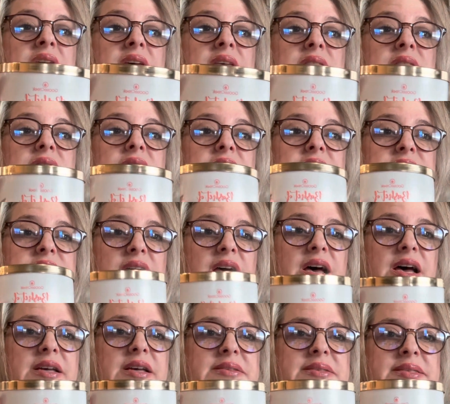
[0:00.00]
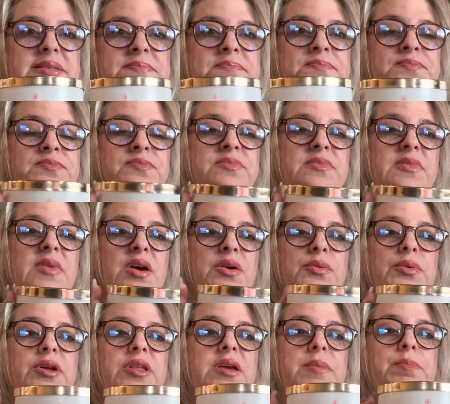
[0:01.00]
This has a
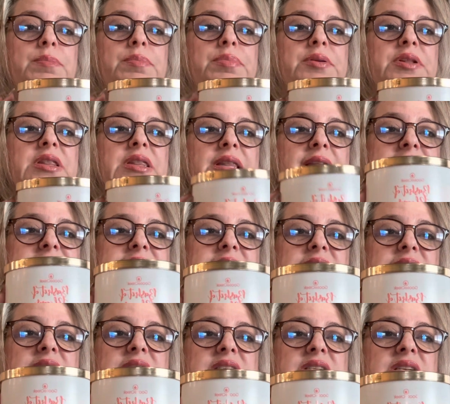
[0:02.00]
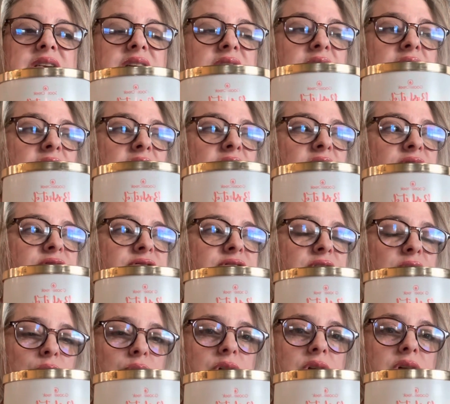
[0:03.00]
really pleasant
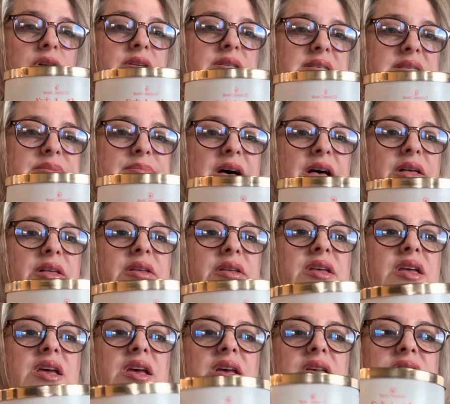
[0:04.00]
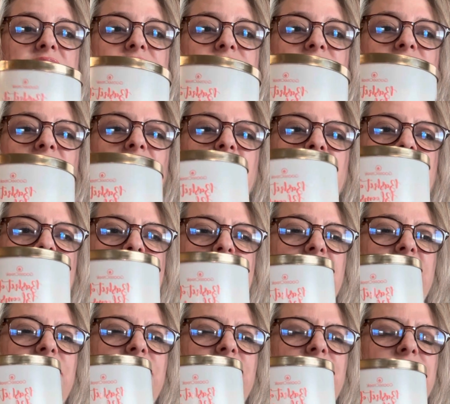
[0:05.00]
floral smell. So if you don't
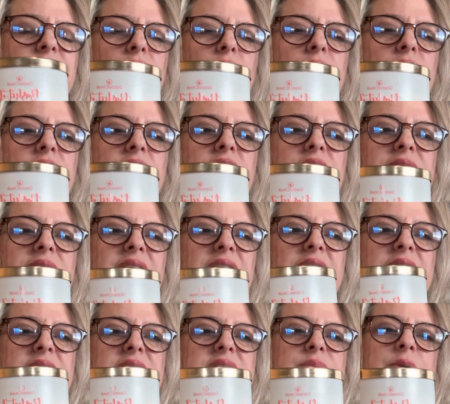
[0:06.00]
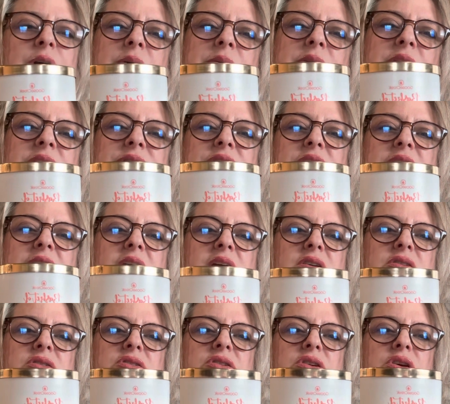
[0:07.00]
like floral, it's probably not the
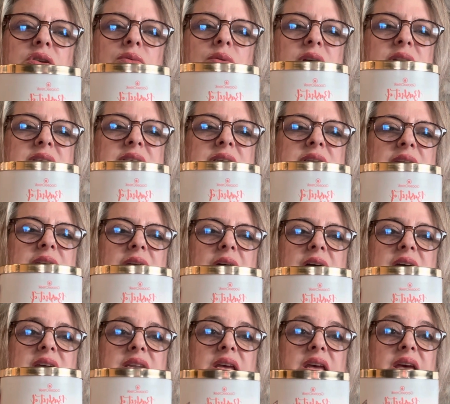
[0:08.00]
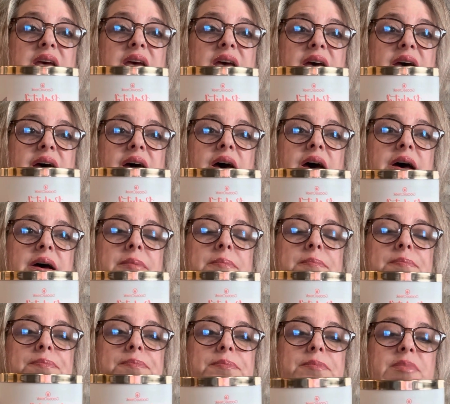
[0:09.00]
candle you want to get
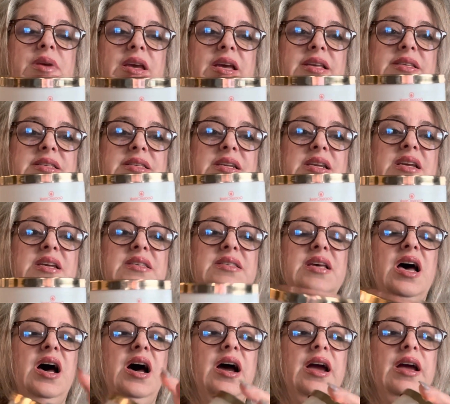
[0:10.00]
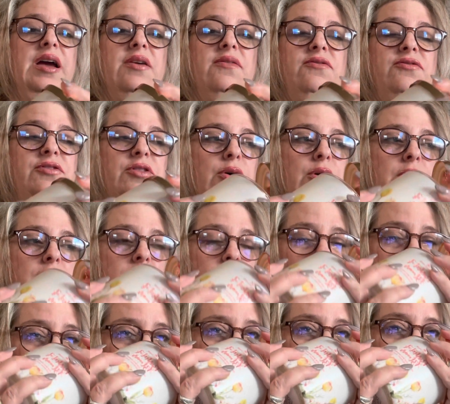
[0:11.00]
because it is high on floral,
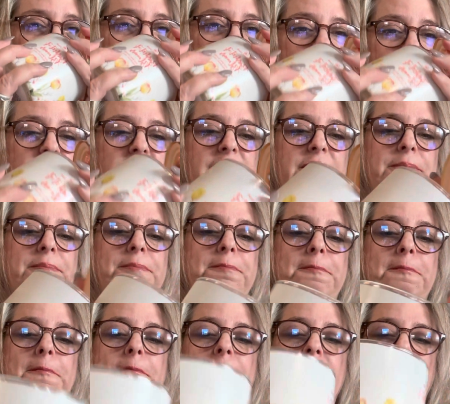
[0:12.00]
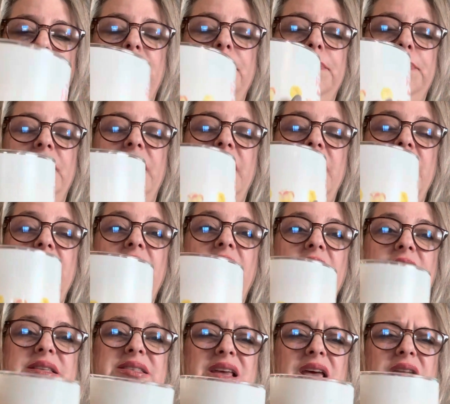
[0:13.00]
but it
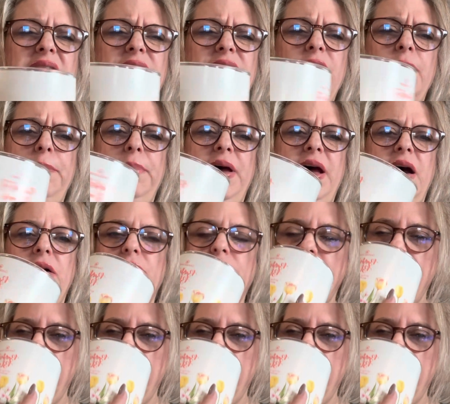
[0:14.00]
has kind of a powdery